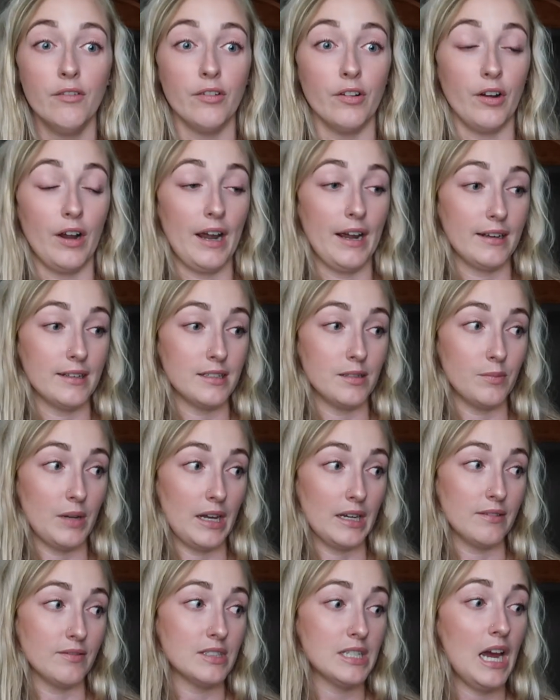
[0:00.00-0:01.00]
for X
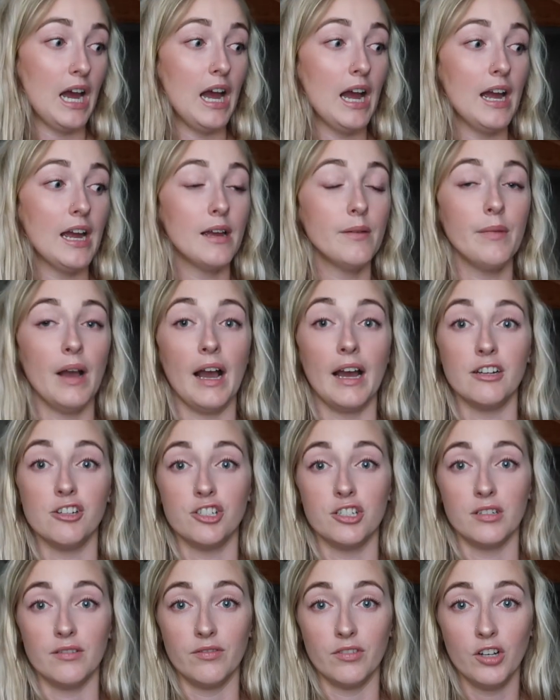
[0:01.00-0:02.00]
amount of time, I
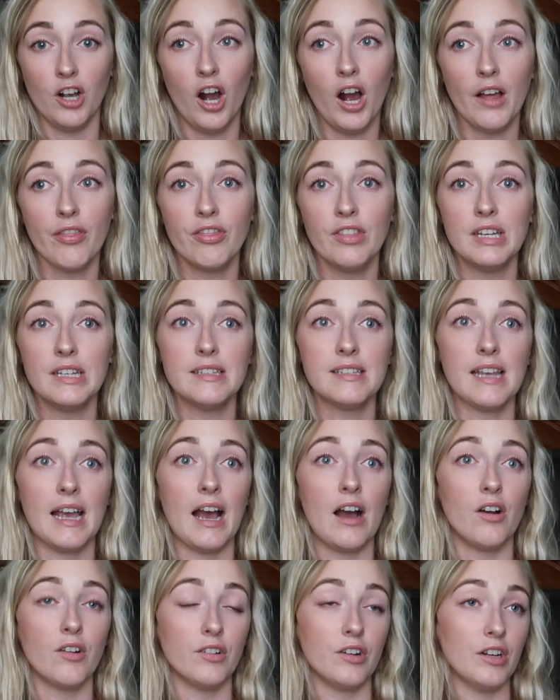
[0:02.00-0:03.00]
should have caught this,
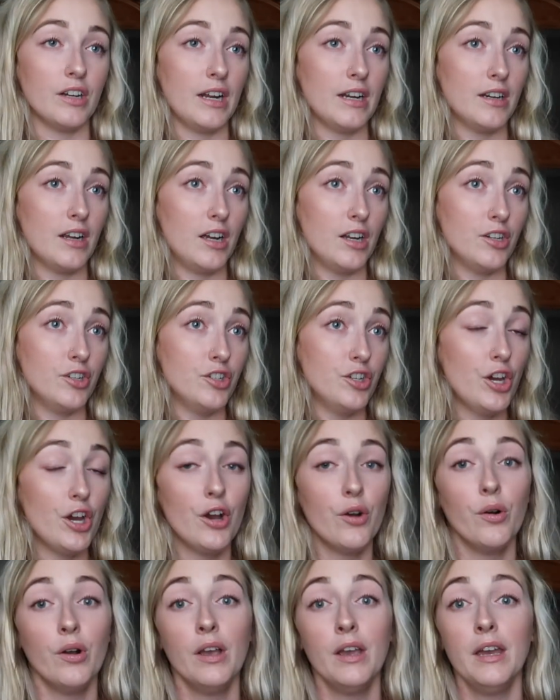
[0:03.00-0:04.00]
how could I not
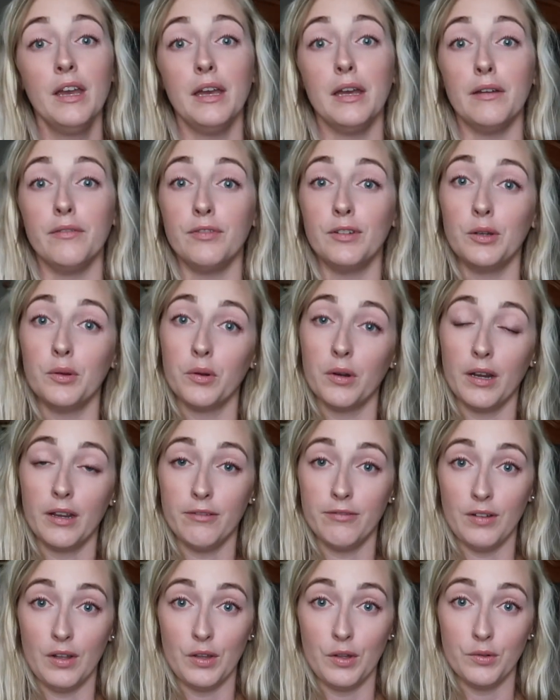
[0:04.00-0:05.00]
know? If you are a
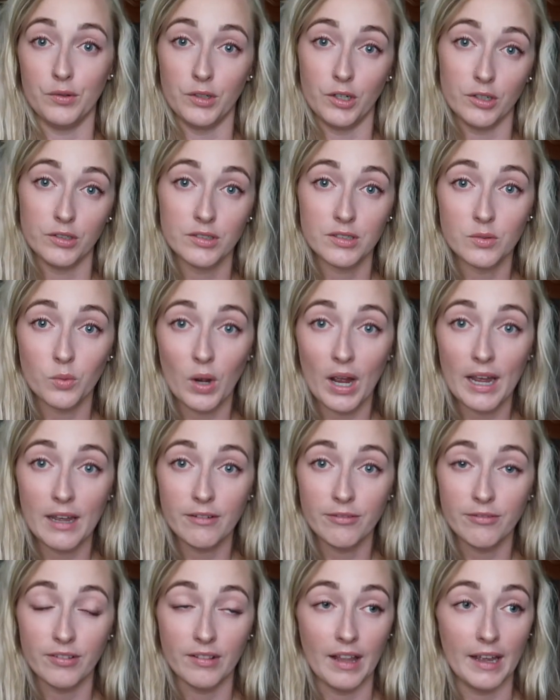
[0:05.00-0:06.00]
fellow nurse
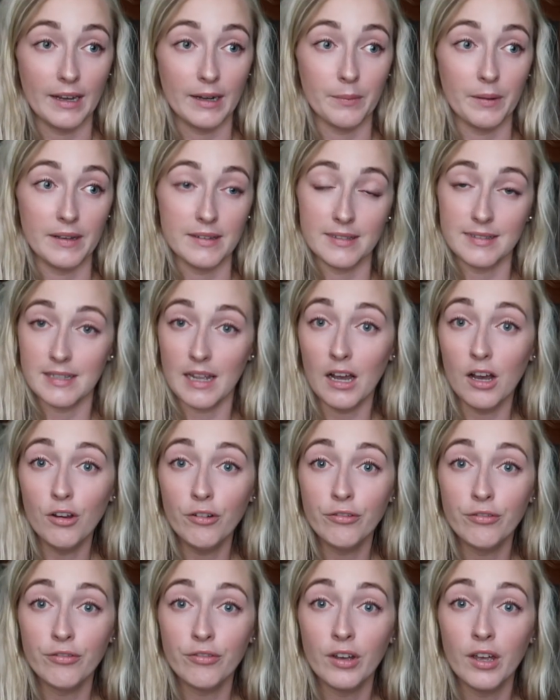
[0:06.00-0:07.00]
wife like
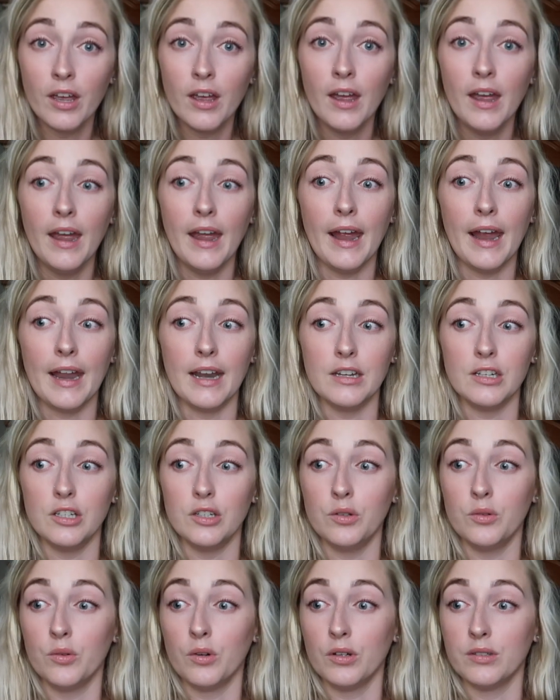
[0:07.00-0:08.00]
myself and
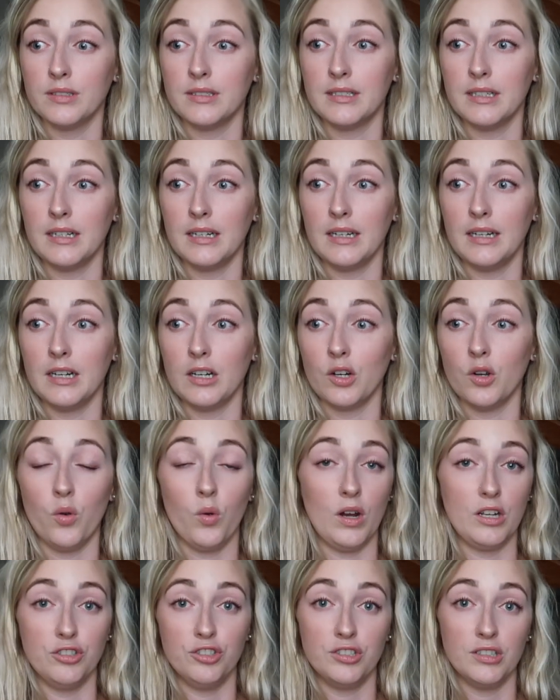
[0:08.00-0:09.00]
you are sitting here
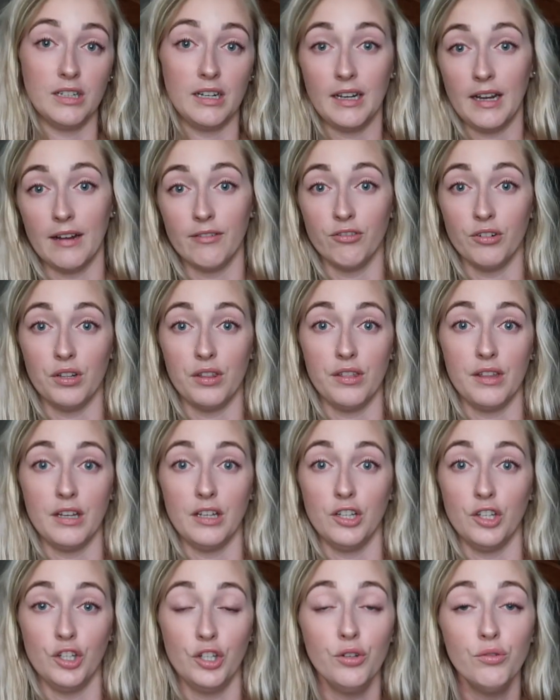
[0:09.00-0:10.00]
questioning
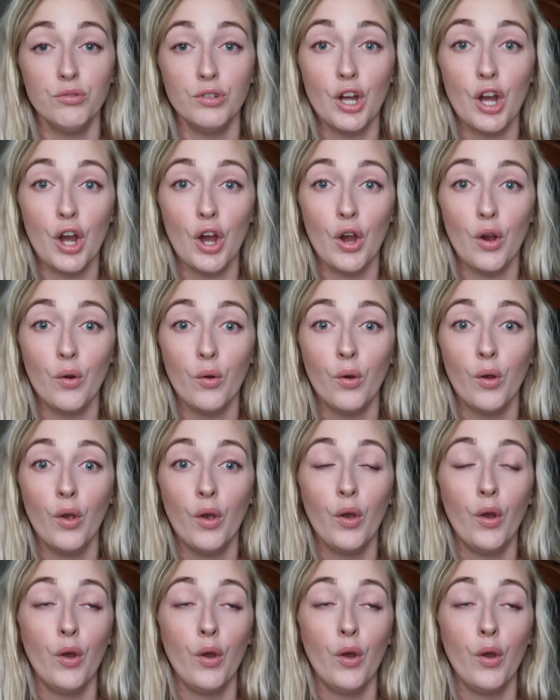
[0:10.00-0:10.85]
everything you know,